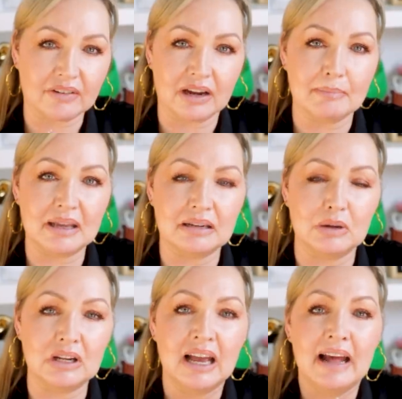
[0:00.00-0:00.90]
very
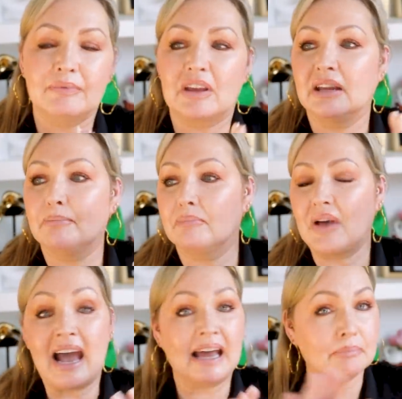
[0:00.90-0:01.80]
minimal. They
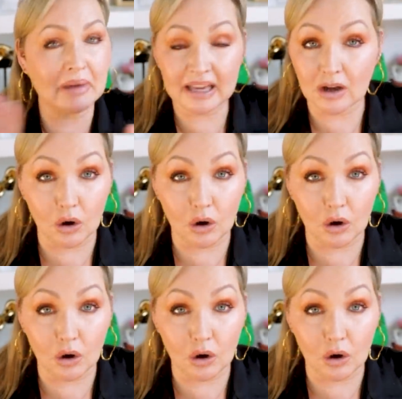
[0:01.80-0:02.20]
hand make